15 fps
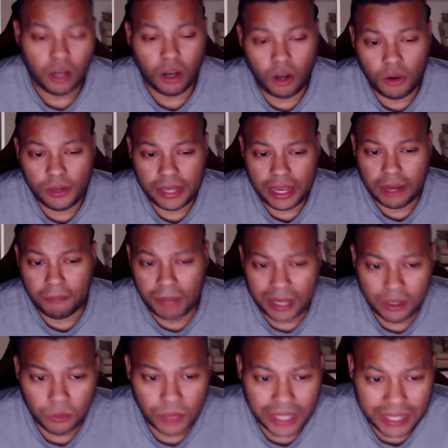Oh, yeah. By
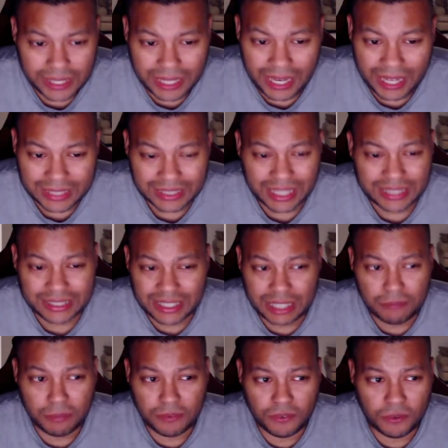the way, as I
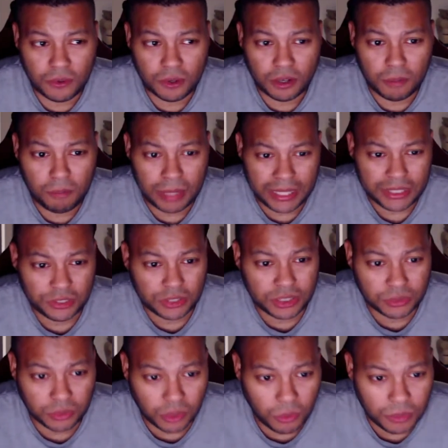said before,
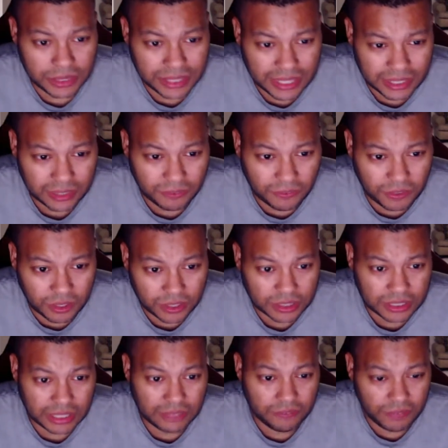patrons will always get the
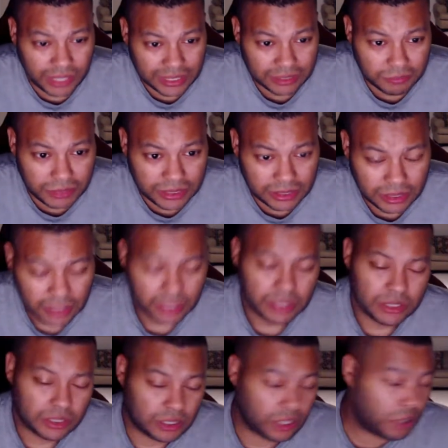first investment.
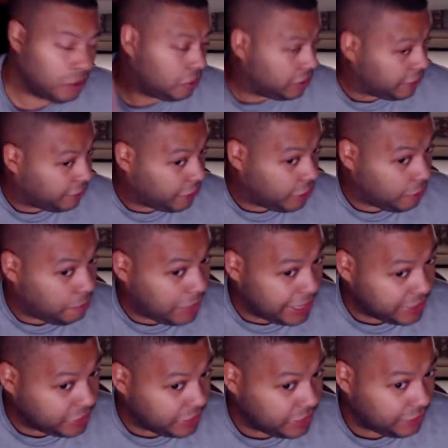So if you're a
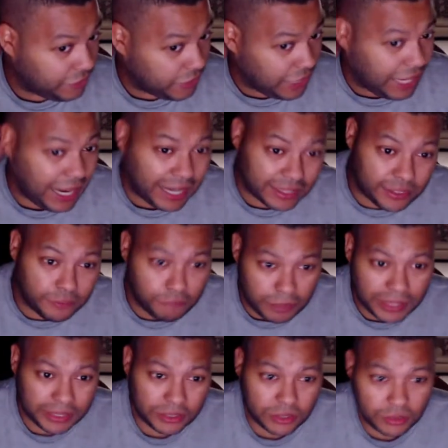patron, if you're an active
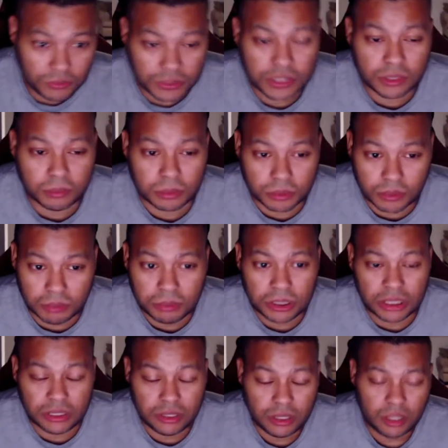patron with a
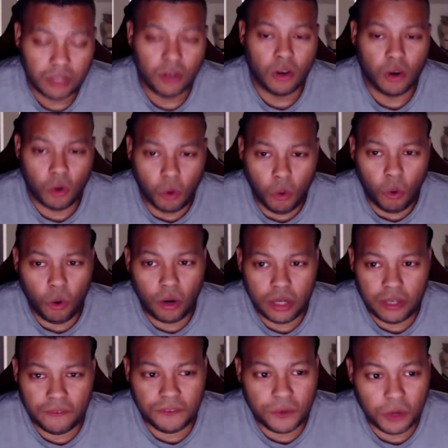subscription, or
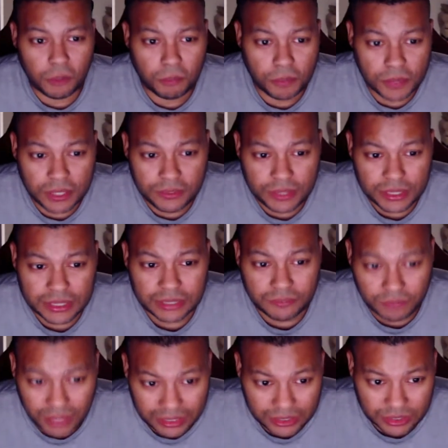if you're a previous
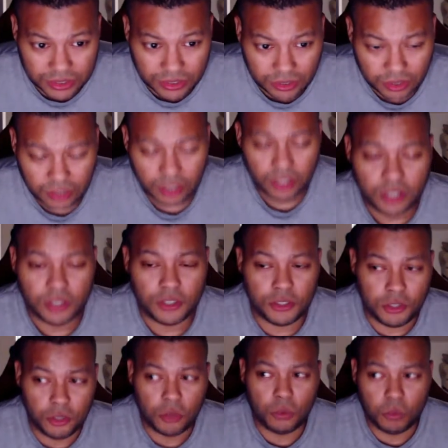investor,
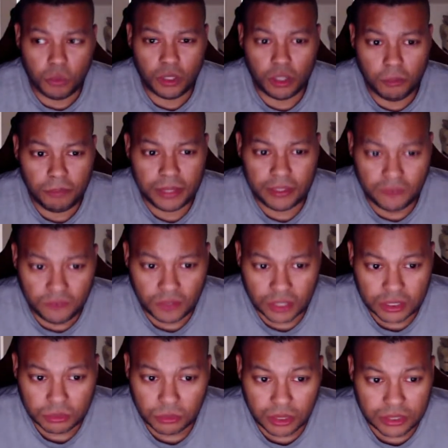you will be the
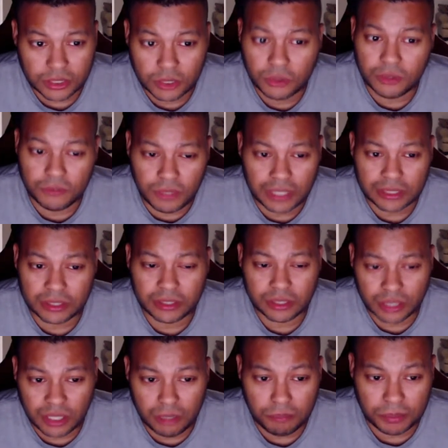first ones to invest in the
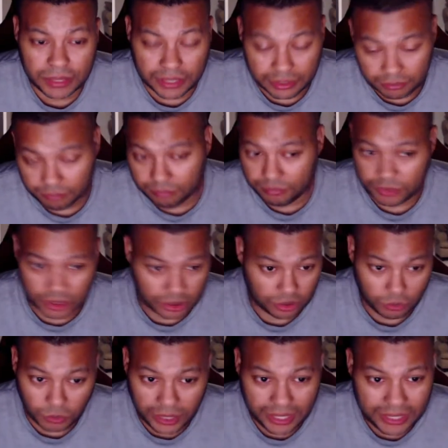company. Just the
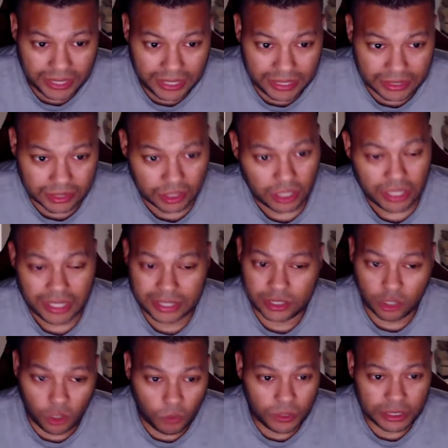way it is. It's
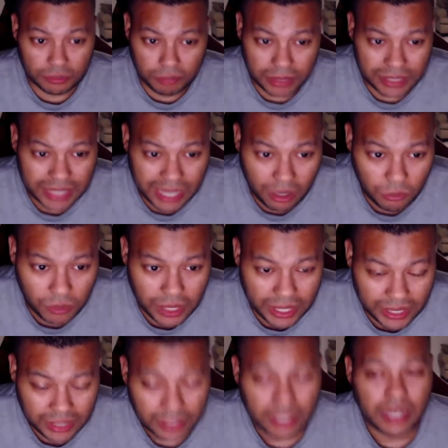always been that
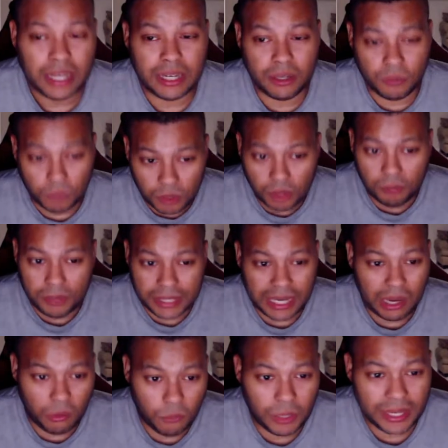way and it will be
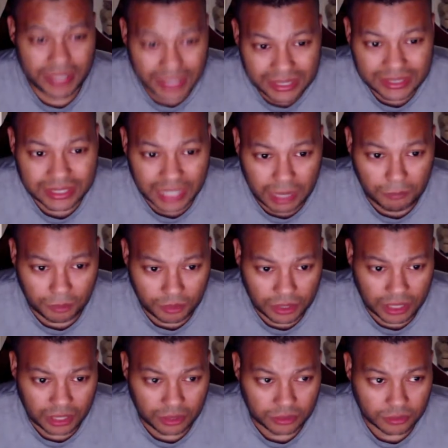that way this time
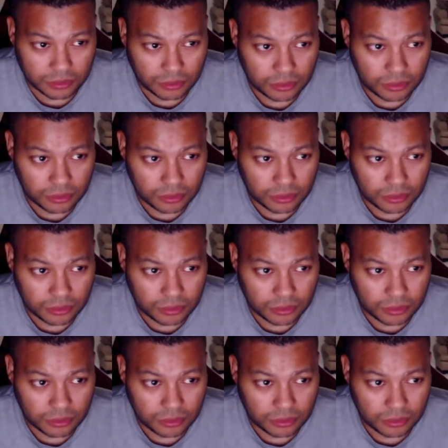around.